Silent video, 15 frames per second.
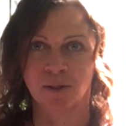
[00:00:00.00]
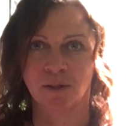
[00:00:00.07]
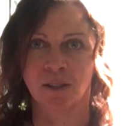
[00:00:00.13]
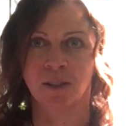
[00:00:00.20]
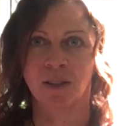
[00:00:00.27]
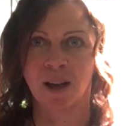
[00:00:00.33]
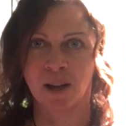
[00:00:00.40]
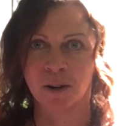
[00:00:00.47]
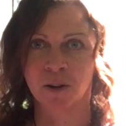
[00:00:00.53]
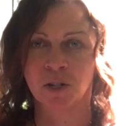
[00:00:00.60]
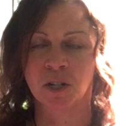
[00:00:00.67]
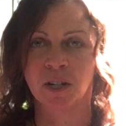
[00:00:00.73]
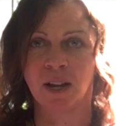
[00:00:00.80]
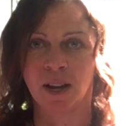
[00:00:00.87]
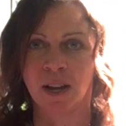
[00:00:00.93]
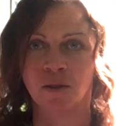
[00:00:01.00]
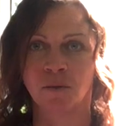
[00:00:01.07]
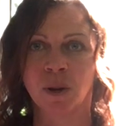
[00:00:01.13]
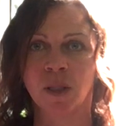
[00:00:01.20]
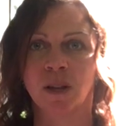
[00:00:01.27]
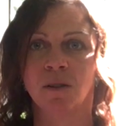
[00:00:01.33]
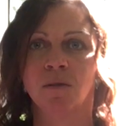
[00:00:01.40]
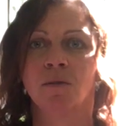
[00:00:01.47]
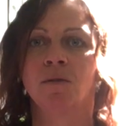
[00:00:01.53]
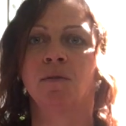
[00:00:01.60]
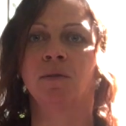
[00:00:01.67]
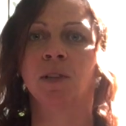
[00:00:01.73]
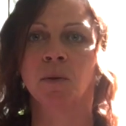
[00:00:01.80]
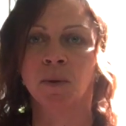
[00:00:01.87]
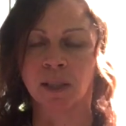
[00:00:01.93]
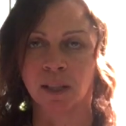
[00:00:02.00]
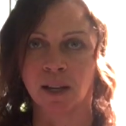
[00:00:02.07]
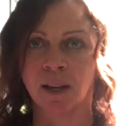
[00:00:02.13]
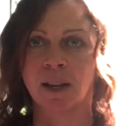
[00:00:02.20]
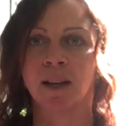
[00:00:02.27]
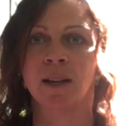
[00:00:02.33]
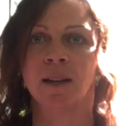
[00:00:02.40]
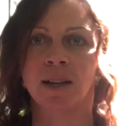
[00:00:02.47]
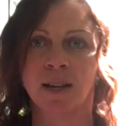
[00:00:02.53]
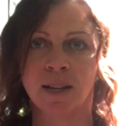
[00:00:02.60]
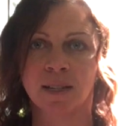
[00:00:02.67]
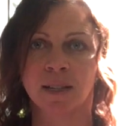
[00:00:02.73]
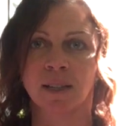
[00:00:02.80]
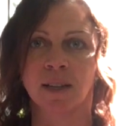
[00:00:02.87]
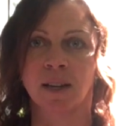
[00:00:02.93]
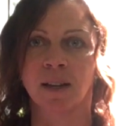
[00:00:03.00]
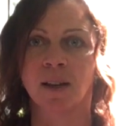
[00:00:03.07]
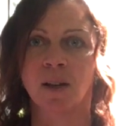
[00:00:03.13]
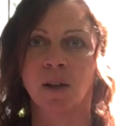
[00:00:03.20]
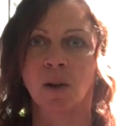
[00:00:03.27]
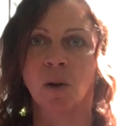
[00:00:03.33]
so that the energy can really fluidly and easily